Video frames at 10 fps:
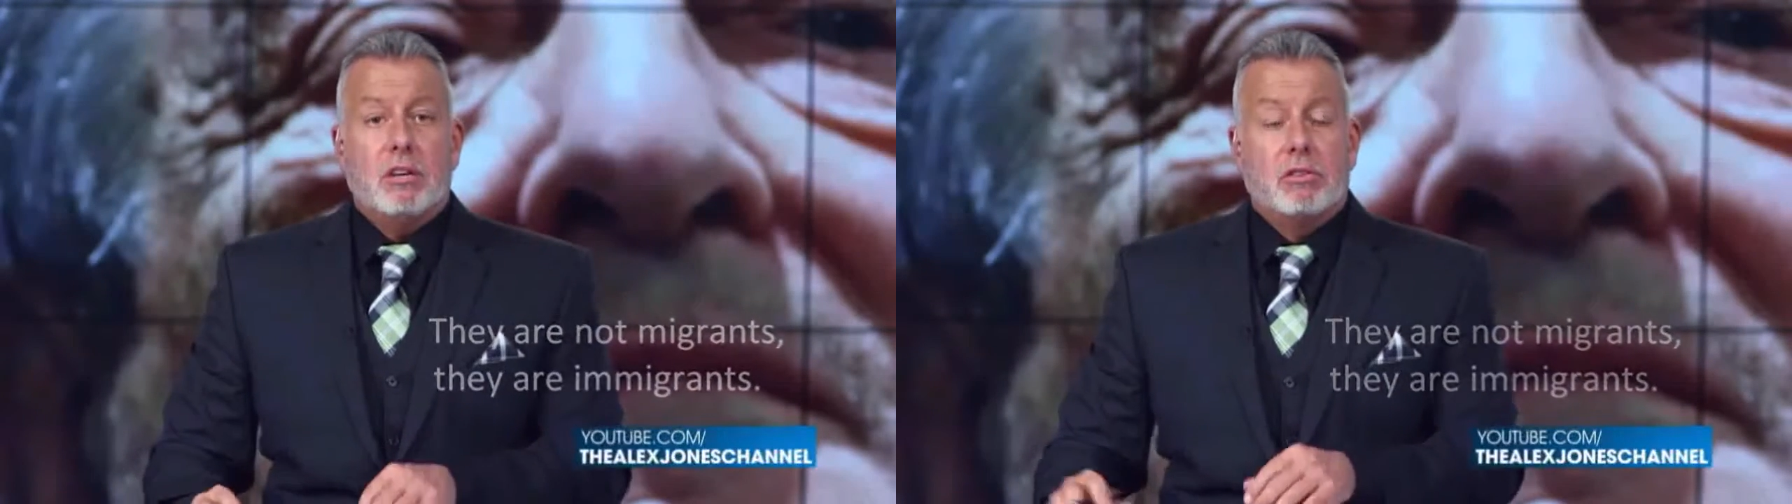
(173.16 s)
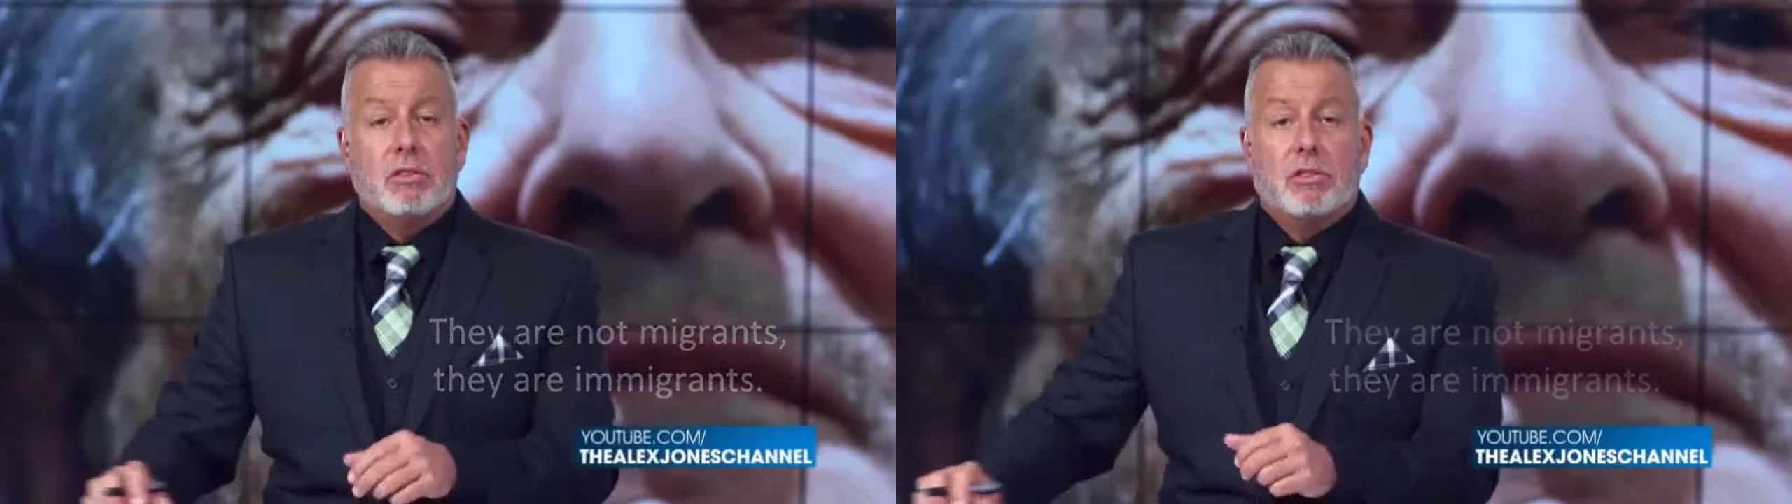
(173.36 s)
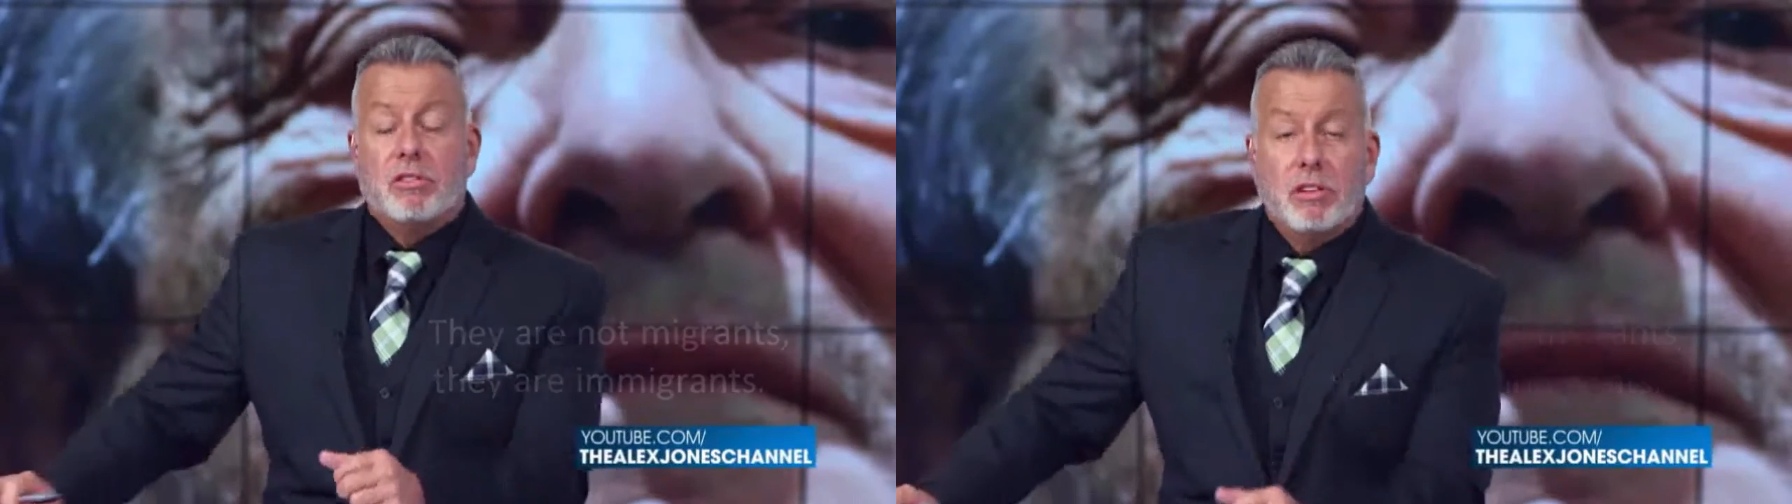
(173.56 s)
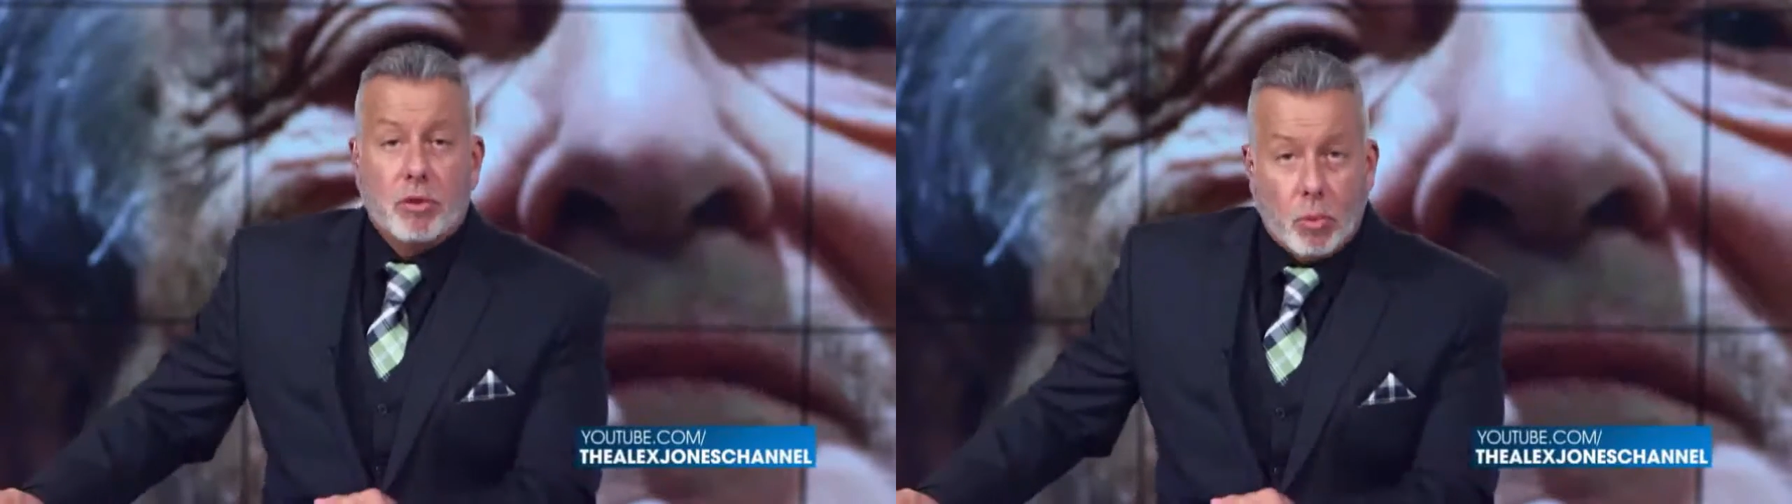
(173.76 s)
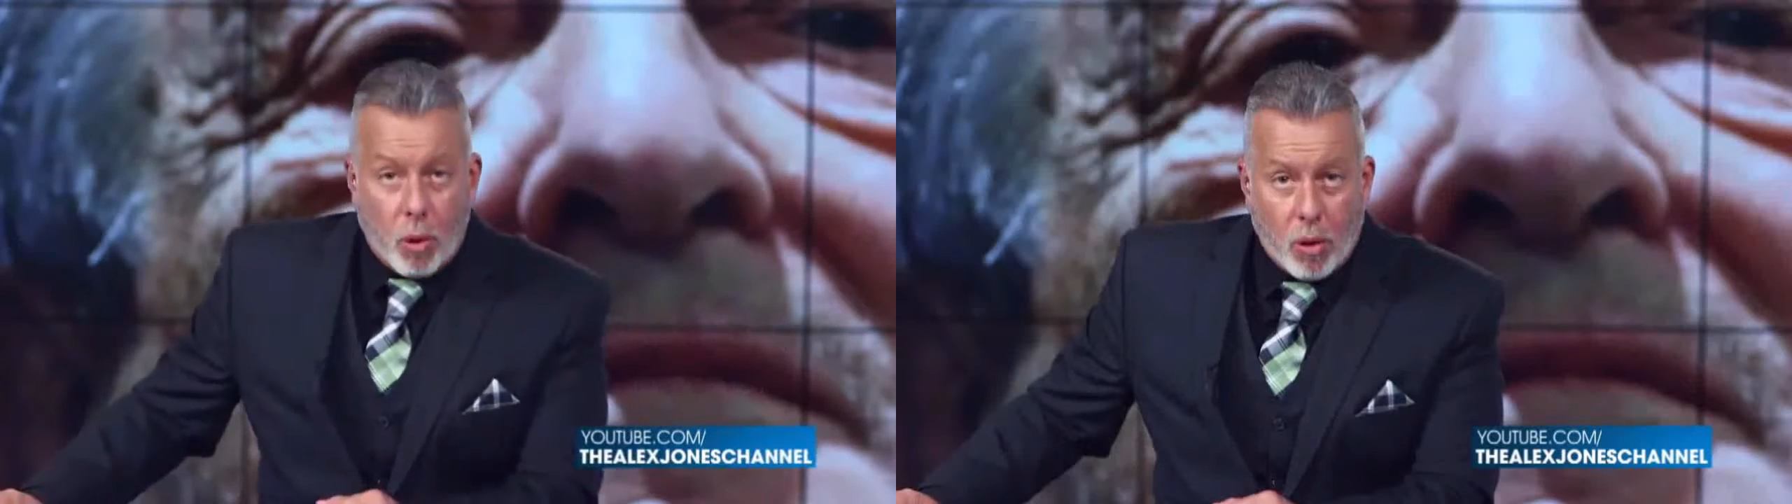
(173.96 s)
is
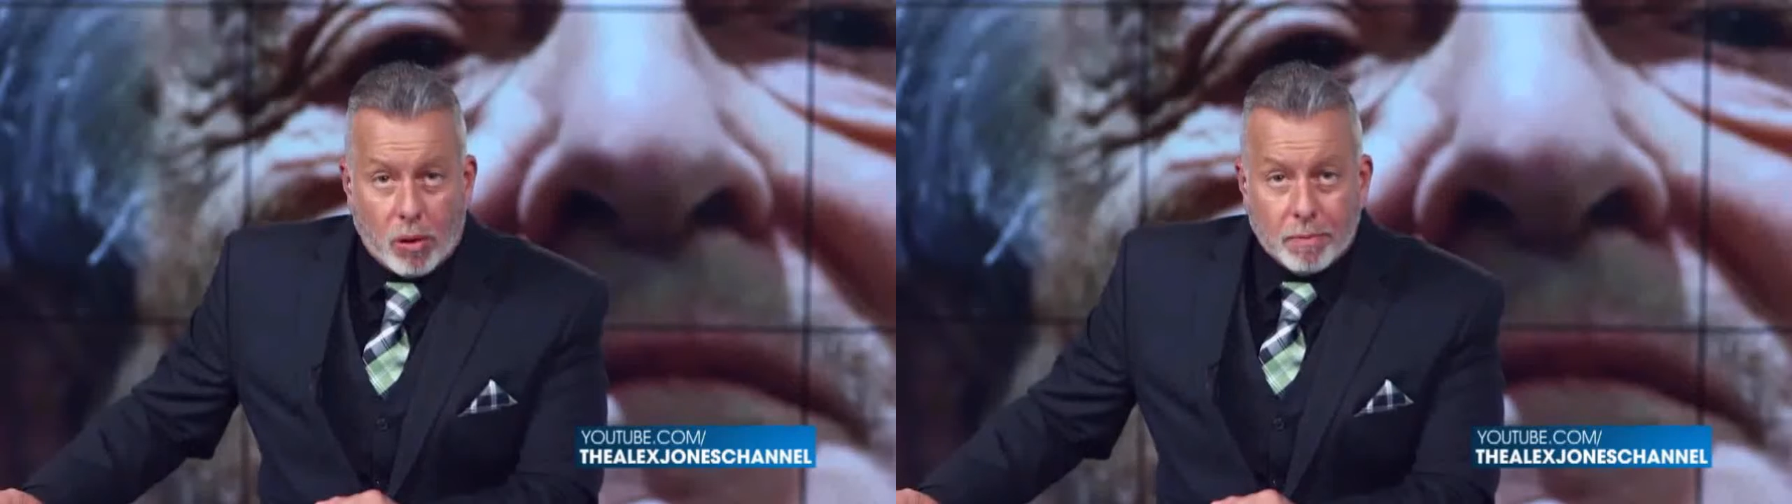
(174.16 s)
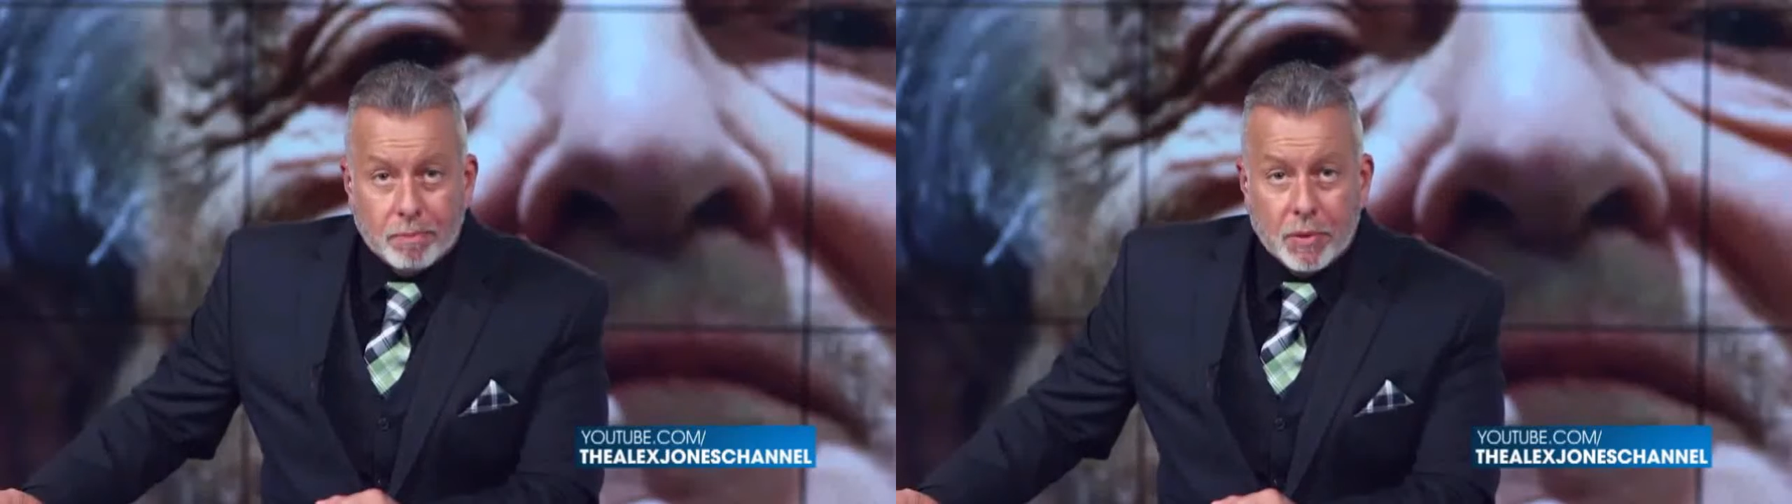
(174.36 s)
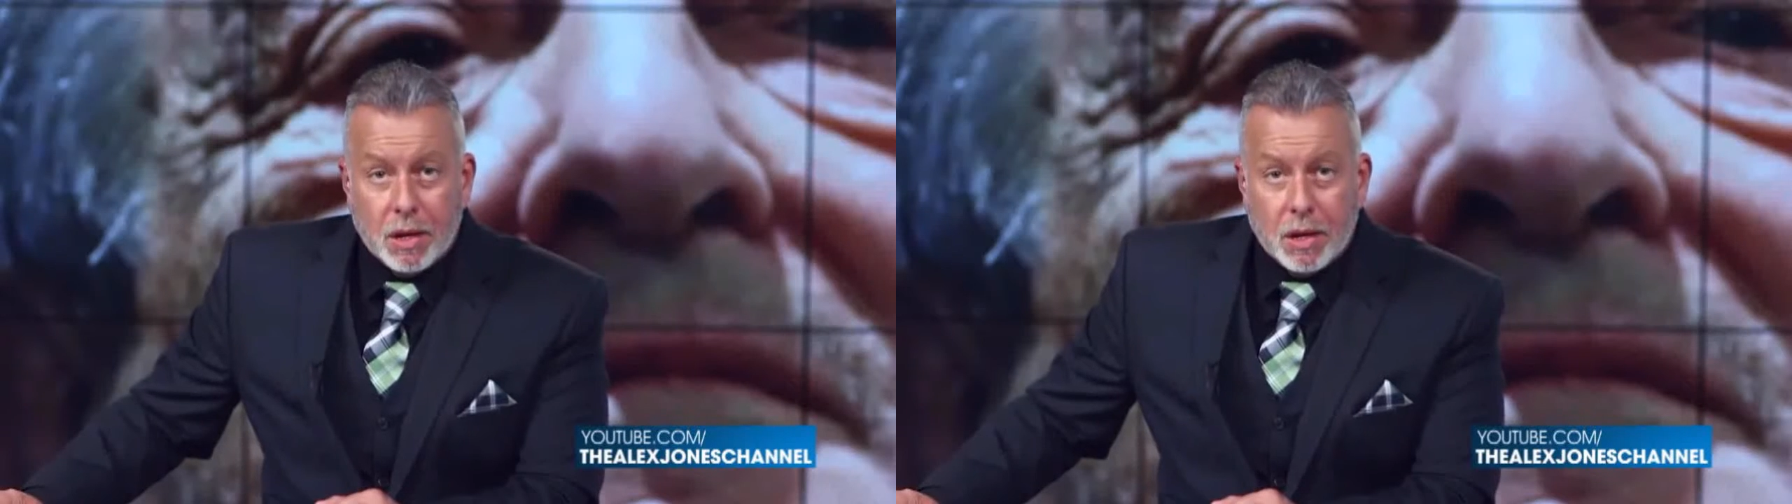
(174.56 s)
civil war,